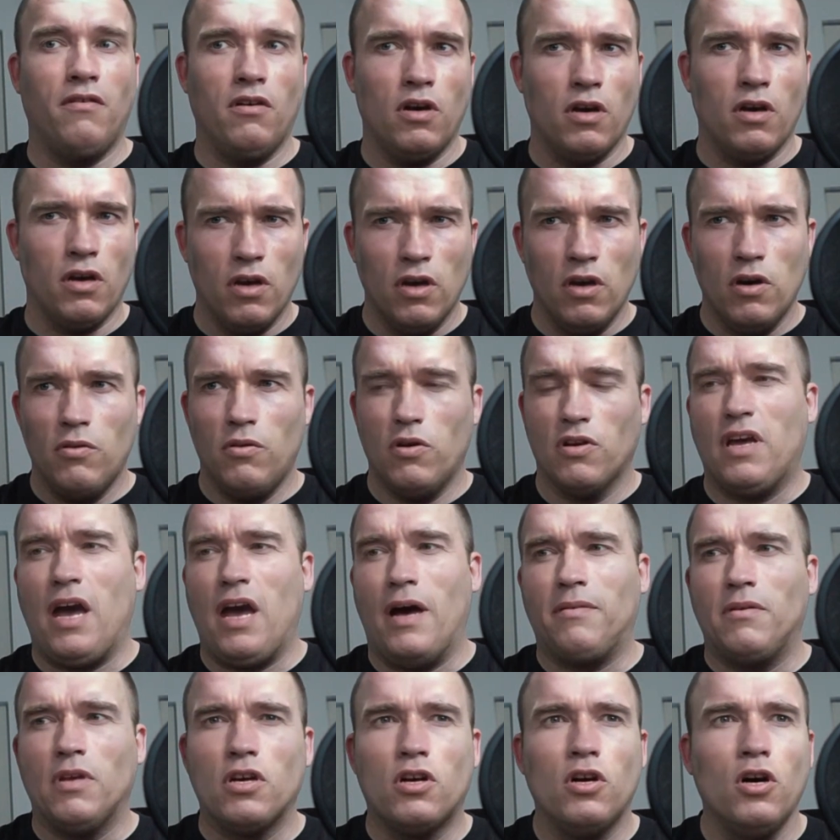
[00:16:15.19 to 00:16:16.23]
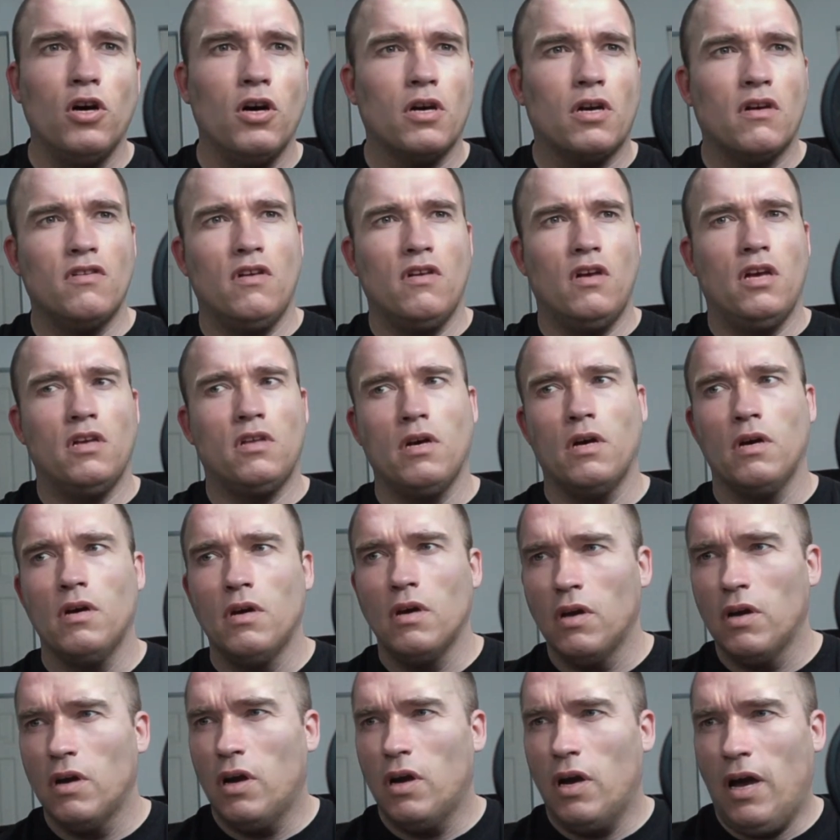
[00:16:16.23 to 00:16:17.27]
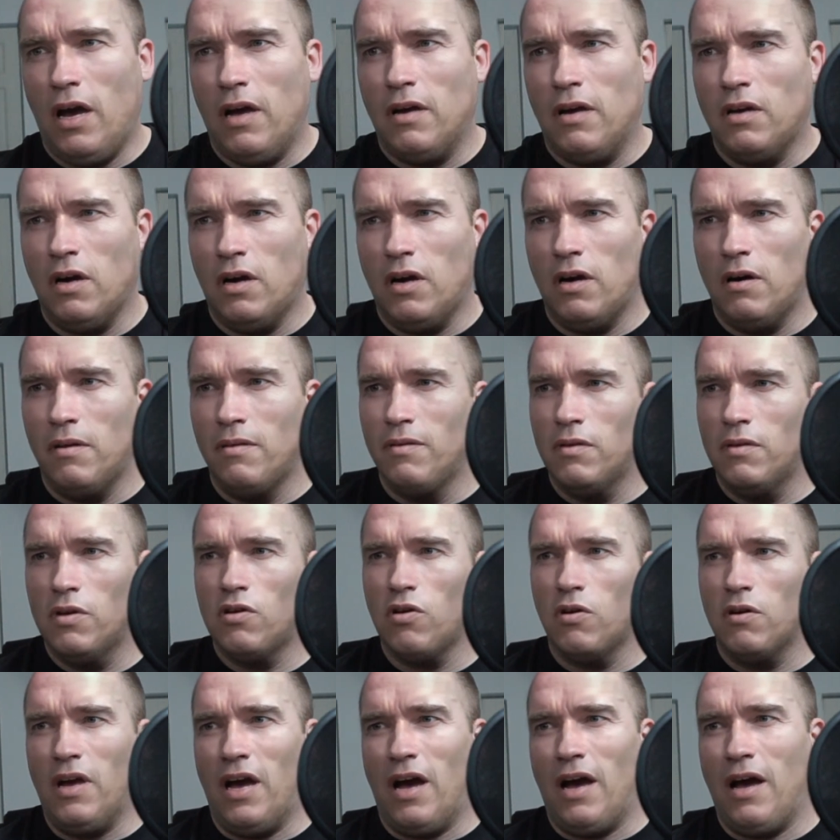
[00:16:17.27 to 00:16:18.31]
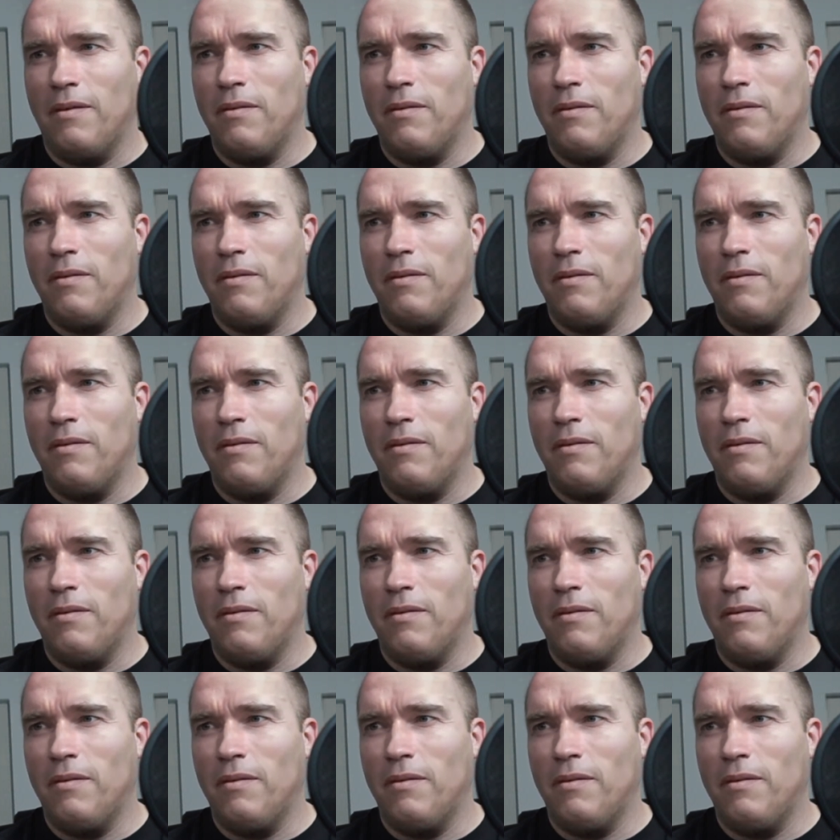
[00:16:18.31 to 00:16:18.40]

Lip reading: with Captain Kirk is in it. And so yeah, I made